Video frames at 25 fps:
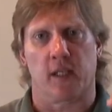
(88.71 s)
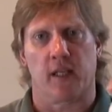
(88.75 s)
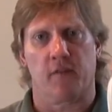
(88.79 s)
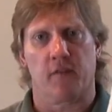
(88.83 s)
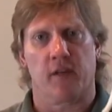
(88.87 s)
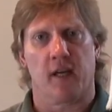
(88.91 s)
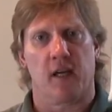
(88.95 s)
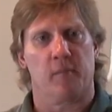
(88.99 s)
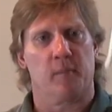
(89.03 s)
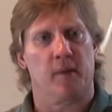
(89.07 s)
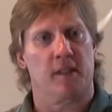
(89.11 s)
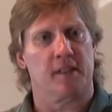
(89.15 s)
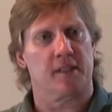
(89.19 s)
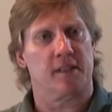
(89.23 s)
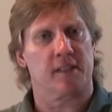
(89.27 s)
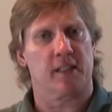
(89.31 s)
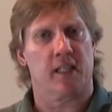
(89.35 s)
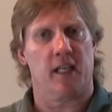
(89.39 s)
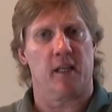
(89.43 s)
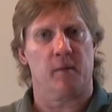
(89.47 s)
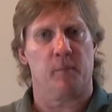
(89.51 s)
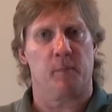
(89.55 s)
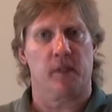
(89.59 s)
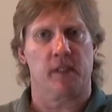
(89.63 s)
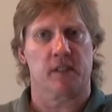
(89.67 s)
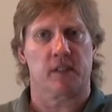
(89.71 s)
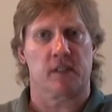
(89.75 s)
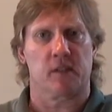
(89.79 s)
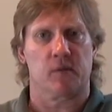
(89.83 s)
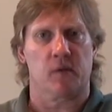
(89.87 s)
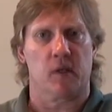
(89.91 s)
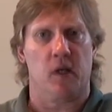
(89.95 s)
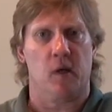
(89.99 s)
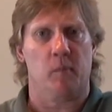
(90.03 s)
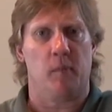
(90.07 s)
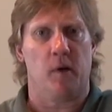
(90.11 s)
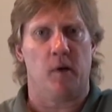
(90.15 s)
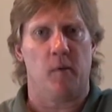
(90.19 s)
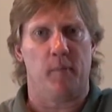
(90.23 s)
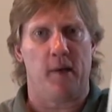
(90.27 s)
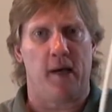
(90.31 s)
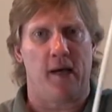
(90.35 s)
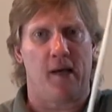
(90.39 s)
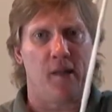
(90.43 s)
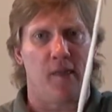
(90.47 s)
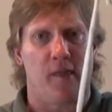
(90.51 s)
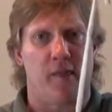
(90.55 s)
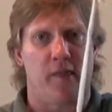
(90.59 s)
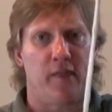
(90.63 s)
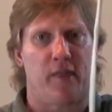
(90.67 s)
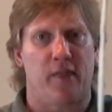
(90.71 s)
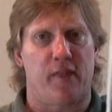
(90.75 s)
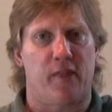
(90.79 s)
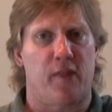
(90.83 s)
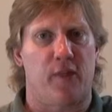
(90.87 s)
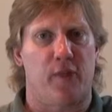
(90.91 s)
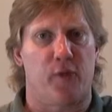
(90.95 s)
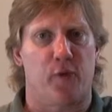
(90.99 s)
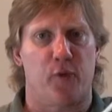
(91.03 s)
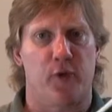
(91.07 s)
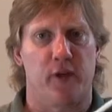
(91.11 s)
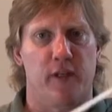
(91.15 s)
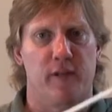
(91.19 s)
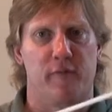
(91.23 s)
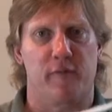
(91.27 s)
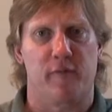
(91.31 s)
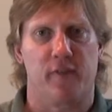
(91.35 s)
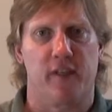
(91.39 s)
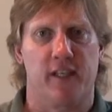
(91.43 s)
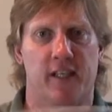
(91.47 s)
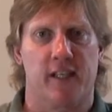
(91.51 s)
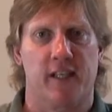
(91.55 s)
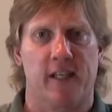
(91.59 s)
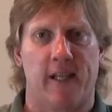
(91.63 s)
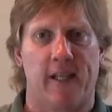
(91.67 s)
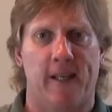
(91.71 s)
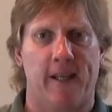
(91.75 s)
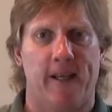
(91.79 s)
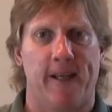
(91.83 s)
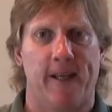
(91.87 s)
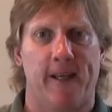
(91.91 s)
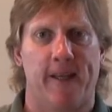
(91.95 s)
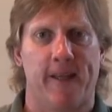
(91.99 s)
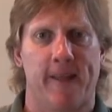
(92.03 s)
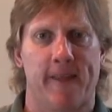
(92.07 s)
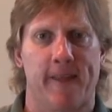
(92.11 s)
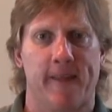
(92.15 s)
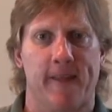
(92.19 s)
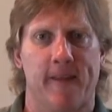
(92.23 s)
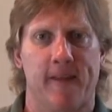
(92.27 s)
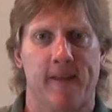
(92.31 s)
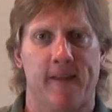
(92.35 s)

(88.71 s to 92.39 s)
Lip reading: I've got my same piece of rope about 3 feet in length.